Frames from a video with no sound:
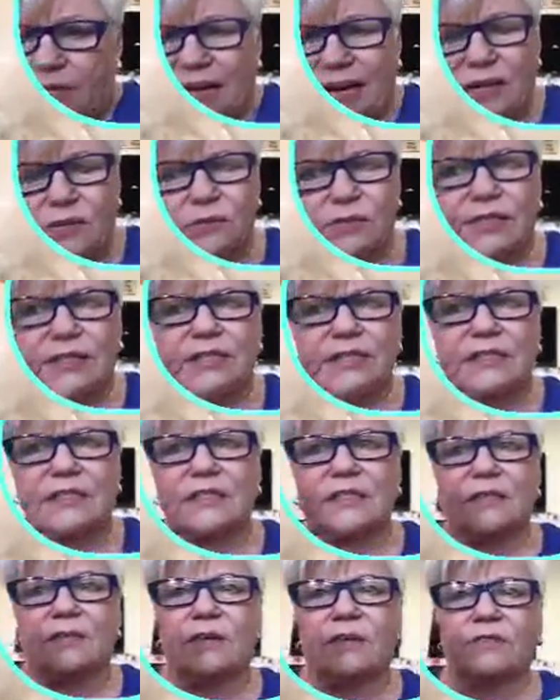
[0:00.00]
I don't think
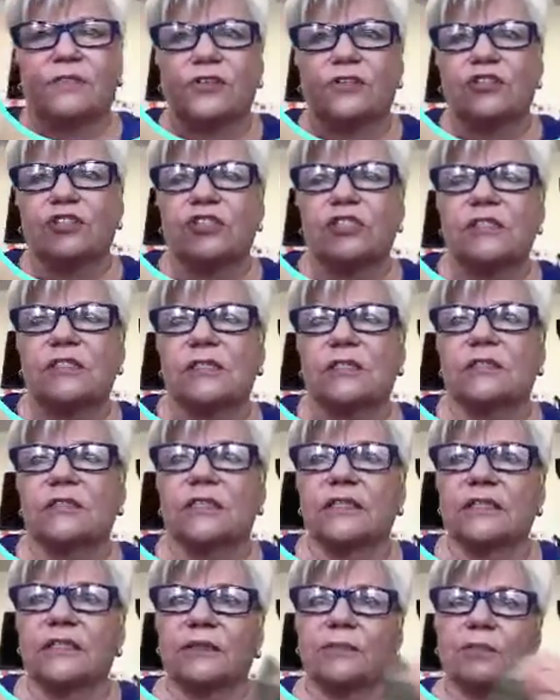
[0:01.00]
if there's just a
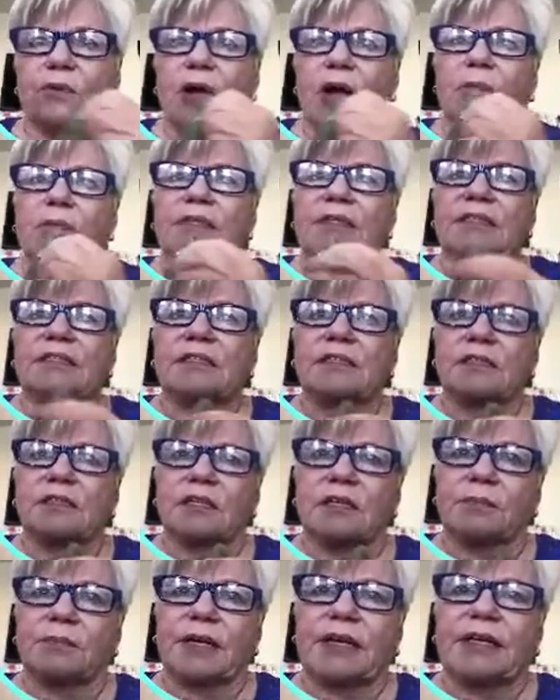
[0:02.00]
little, it probably isn't going
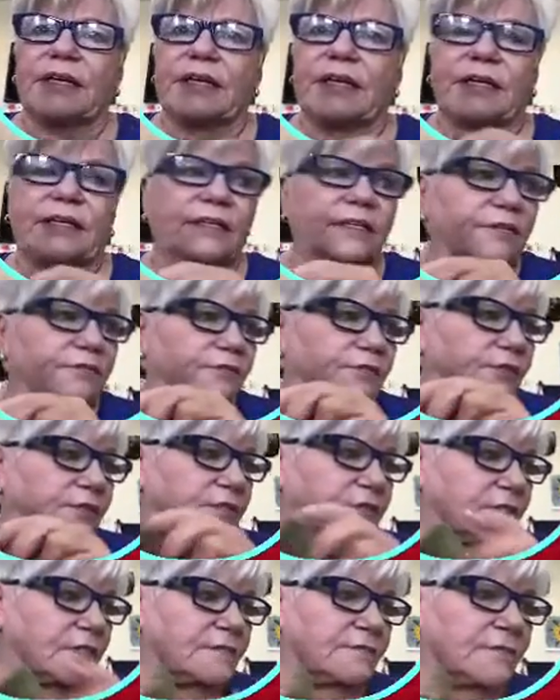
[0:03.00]
to make any
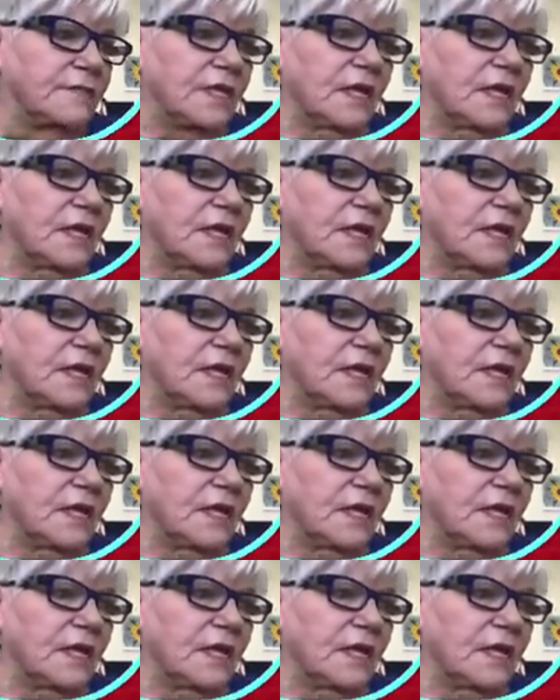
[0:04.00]
difference.